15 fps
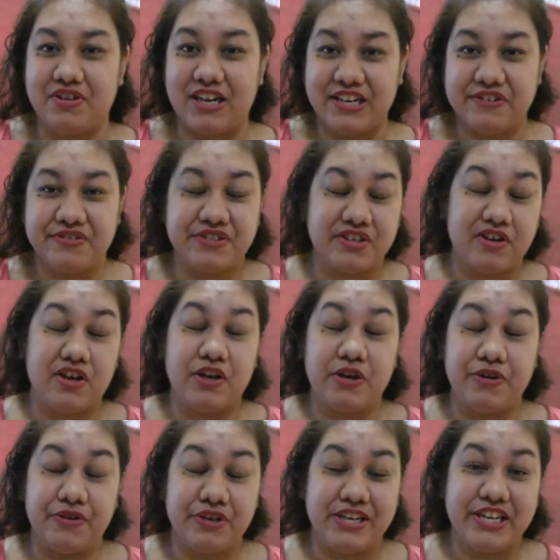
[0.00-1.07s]
I used to call
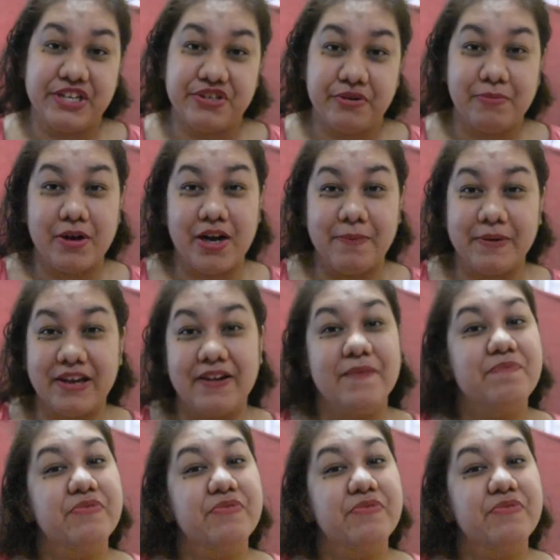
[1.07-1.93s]
her Teacher Mommy.